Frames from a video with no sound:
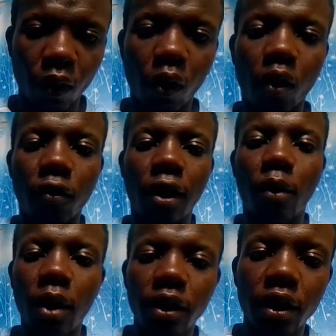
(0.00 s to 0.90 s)
of
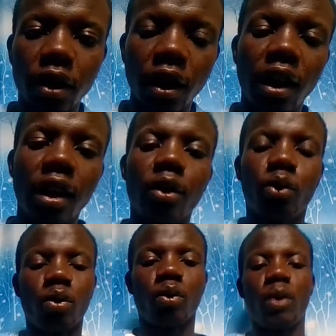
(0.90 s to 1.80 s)
aquatic.
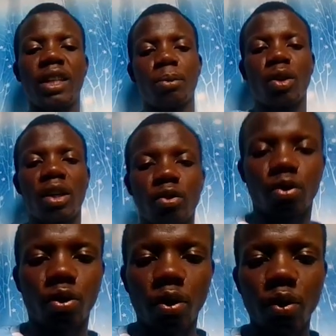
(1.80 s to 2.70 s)
So what I'm trying to
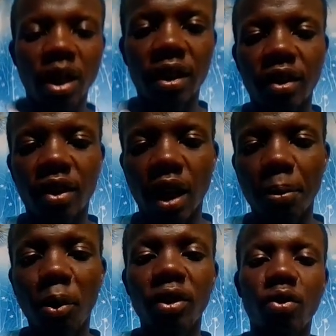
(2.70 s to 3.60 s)
show you, that
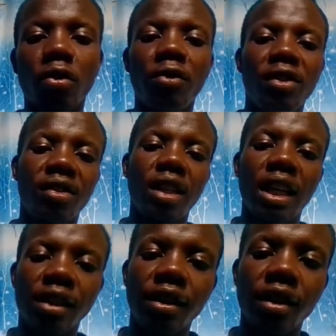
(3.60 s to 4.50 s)
importance of this
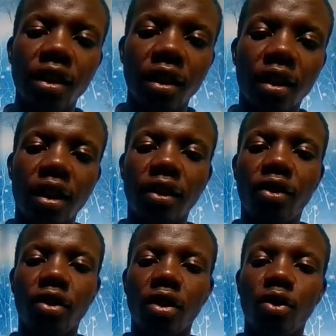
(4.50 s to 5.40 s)
slide that
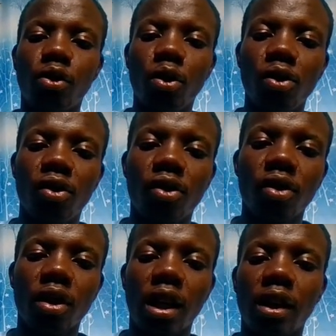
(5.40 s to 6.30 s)
shows
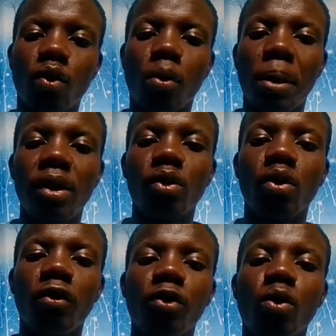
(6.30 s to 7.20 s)
the comparison
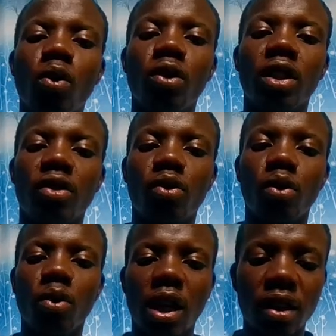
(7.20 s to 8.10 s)
of two contents. So
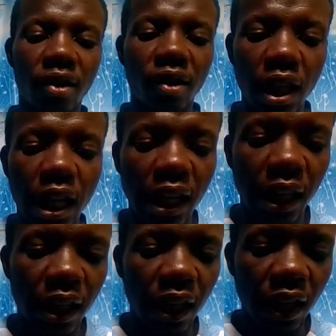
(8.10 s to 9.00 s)
you can say like
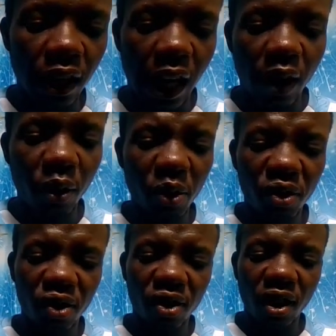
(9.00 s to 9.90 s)

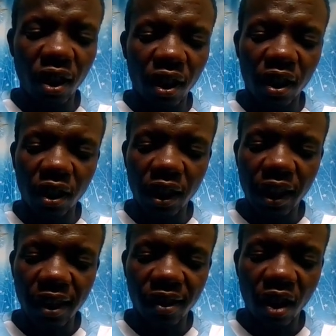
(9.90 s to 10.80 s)
those let
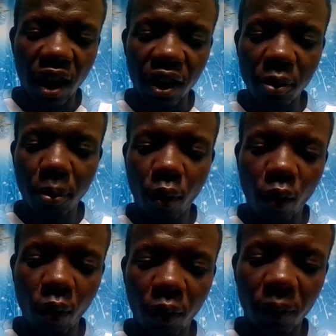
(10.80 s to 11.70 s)
us say the hippo,